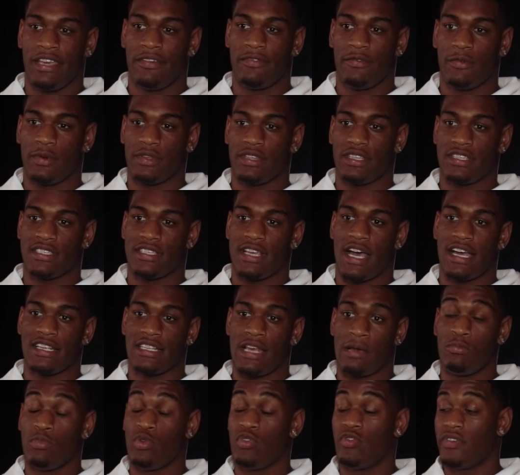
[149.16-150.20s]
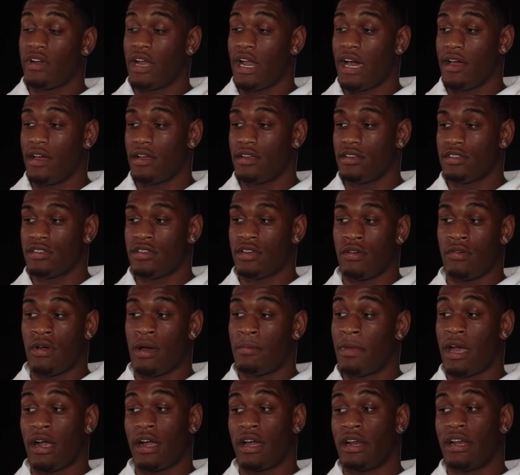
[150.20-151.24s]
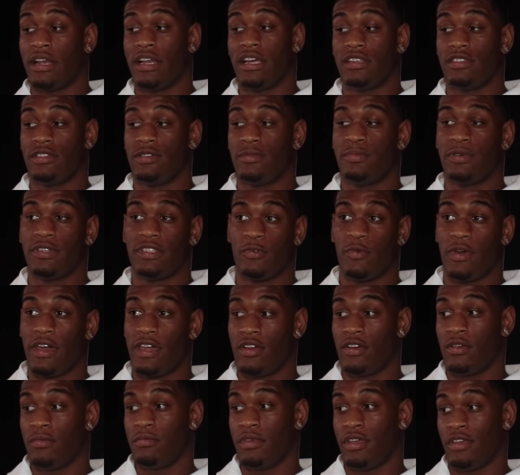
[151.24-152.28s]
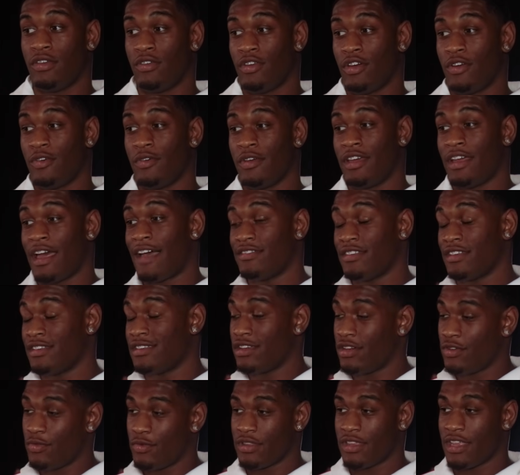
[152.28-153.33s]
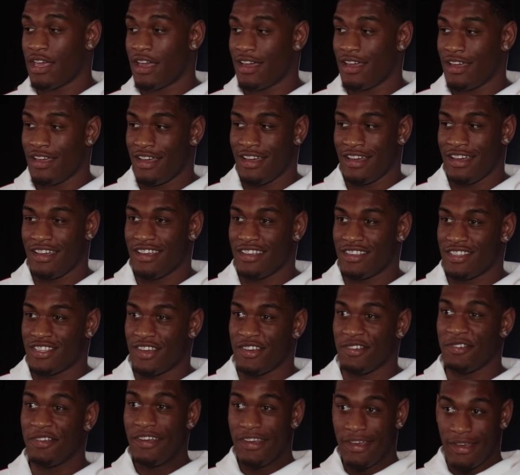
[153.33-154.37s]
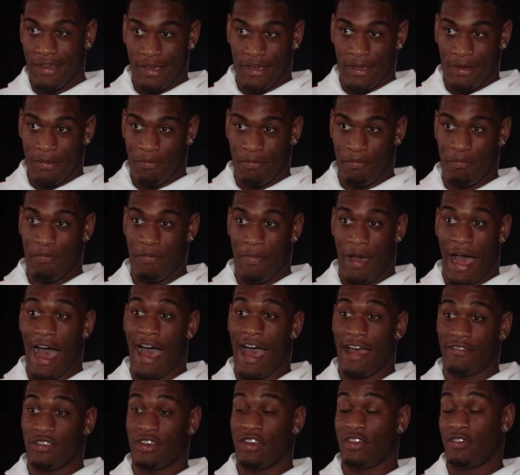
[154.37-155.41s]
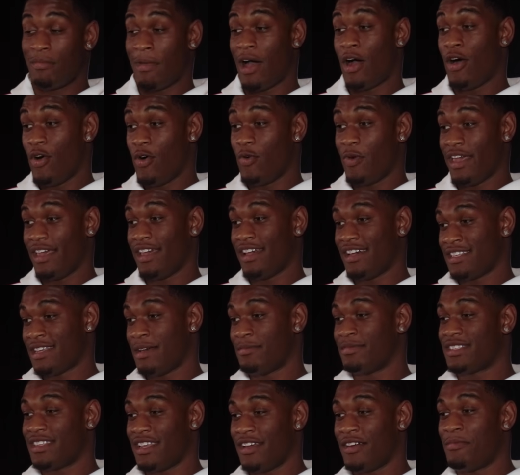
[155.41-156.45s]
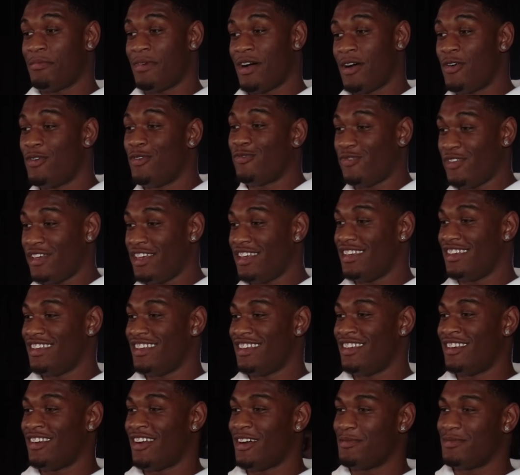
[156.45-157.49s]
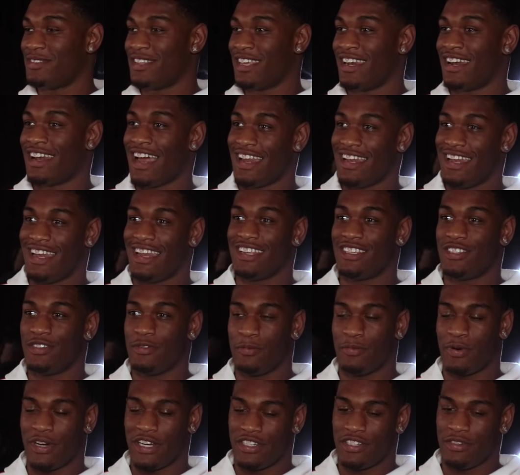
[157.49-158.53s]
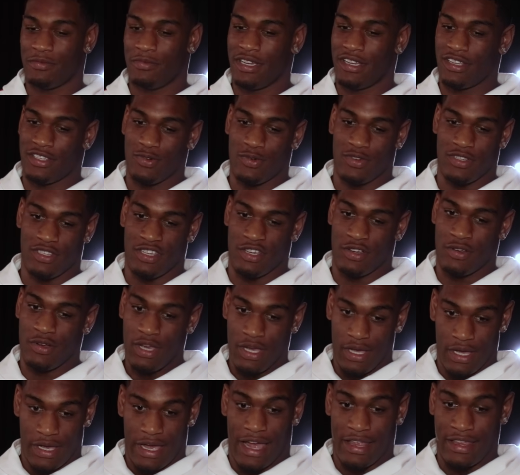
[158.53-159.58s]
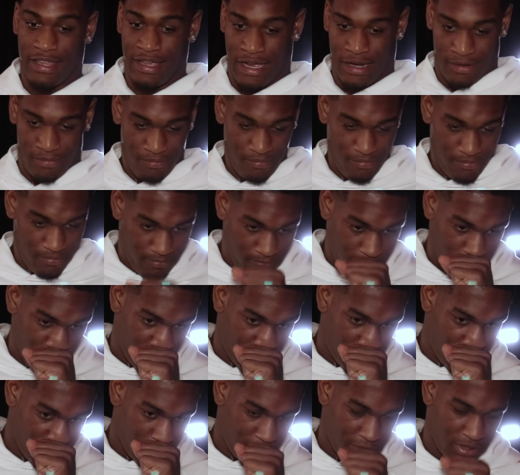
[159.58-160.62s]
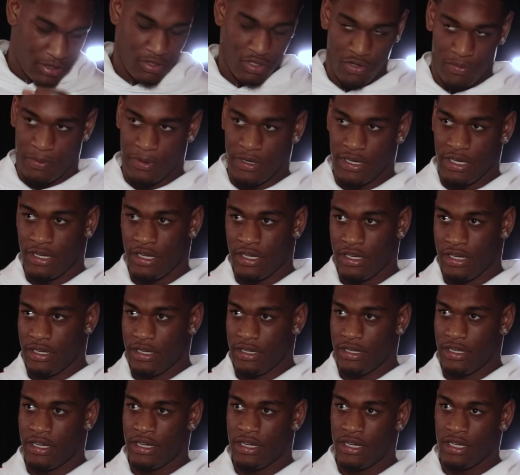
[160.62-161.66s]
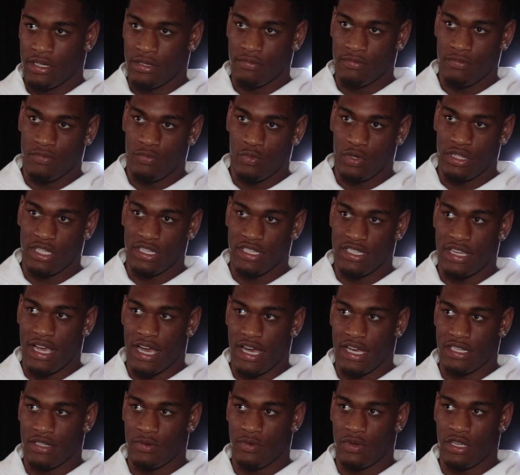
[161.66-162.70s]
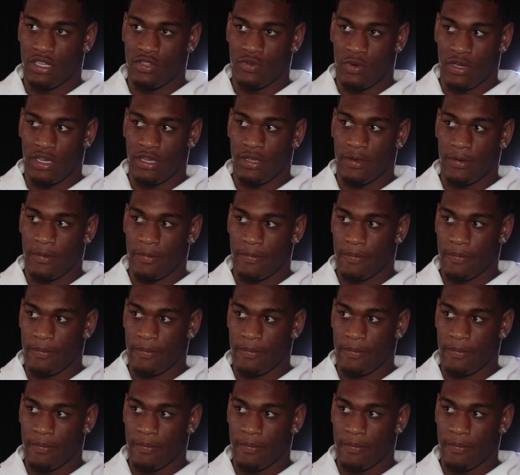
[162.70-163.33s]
Even with the size, I move a lot. So I'm not going to let you put the weight on me, you know, and have to deal with that. So I have to deal with my own weight because I'm going to stay on my own feet, you know what I'm saying, and I let you pressure me into it. So I think I do pretty good with his size and with his weight.